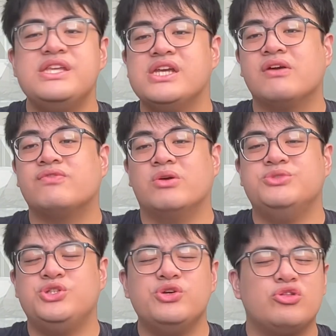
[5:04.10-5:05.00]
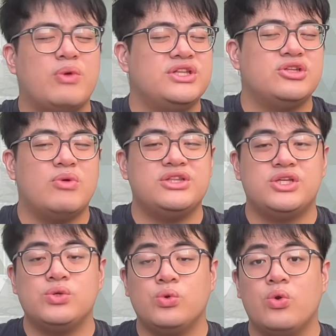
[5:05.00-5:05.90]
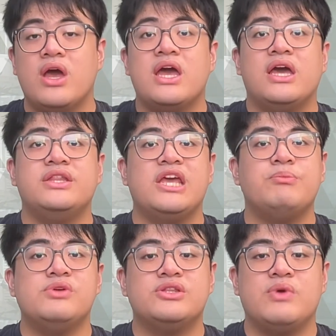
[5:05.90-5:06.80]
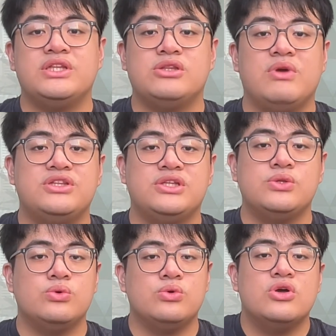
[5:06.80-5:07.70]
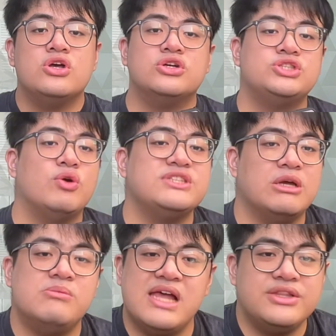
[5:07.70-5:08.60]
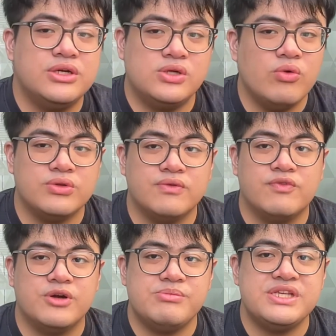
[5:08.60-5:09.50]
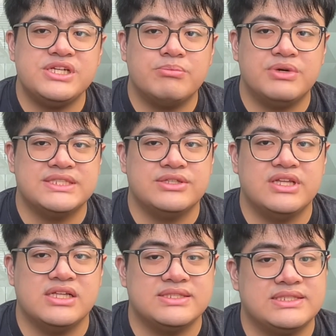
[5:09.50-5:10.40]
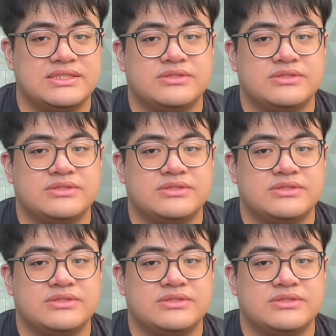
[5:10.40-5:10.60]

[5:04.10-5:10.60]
from June 2022 and April 2022 shows a bloody road for media personnels.